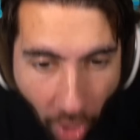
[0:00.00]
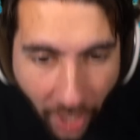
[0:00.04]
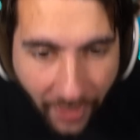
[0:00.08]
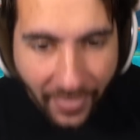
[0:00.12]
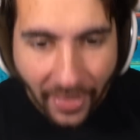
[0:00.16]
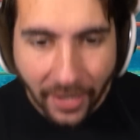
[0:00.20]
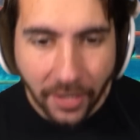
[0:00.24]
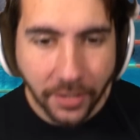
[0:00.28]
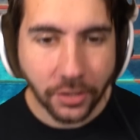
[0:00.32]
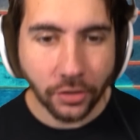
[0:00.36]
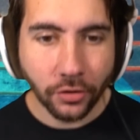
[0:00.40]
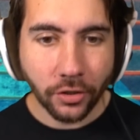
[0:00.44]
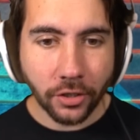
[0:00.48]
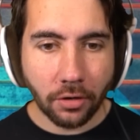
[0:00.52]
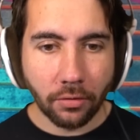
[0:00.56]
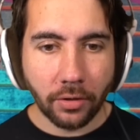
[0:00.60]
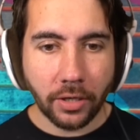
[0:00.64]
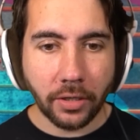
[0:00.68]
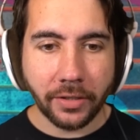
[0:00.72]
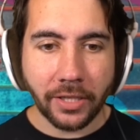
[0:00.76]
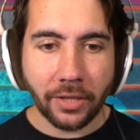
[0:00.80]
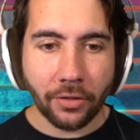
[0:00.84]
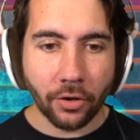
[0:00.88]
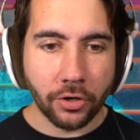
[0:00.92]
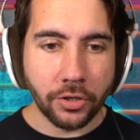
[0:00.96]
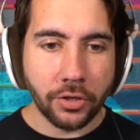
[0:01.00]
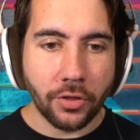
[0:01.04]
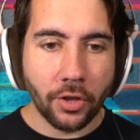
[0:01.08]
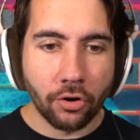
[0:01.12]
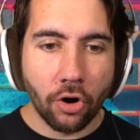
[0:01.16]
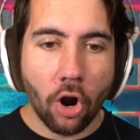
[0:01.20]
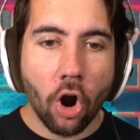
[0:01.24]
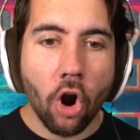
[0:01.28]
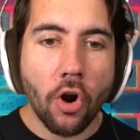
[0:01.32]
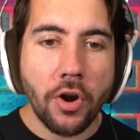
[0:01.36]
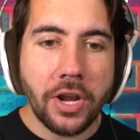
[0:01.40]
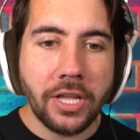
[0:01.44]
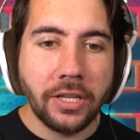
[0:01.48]
Okay, that doesn't look real either.
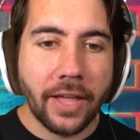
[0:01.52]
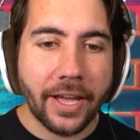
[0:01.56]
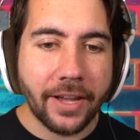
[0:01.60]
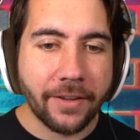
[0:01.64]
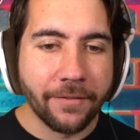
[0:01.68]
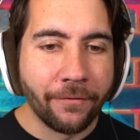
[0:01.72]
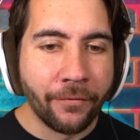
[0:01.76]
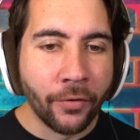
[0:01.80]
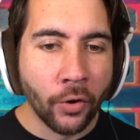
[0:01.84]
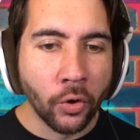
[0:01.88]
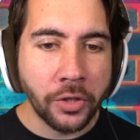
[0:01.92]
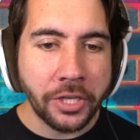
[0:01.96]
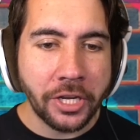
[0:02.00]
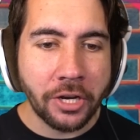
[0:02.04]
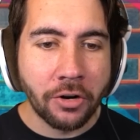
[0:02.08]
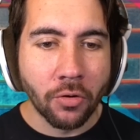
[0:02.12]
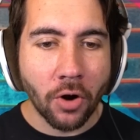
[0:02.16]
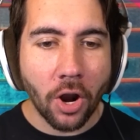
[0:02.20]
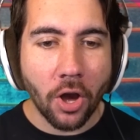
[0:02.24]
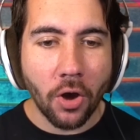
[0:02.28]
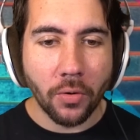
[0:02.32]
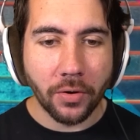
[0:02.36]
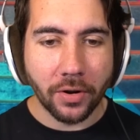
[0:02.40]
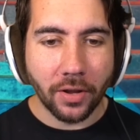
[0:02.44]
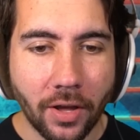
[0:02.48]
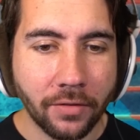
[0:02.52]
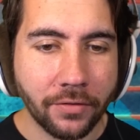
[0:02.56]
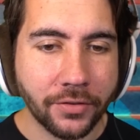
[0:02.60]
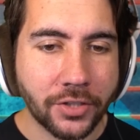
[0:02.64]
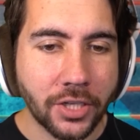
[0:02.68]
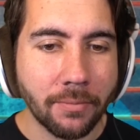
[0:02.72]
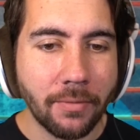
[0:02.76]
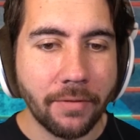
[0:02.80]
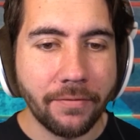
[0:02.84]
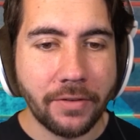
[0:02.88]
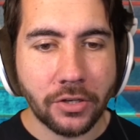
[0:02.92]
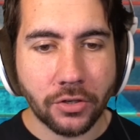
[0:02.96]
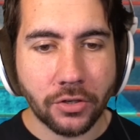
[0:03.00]
They're already like fully grown. Uh, some of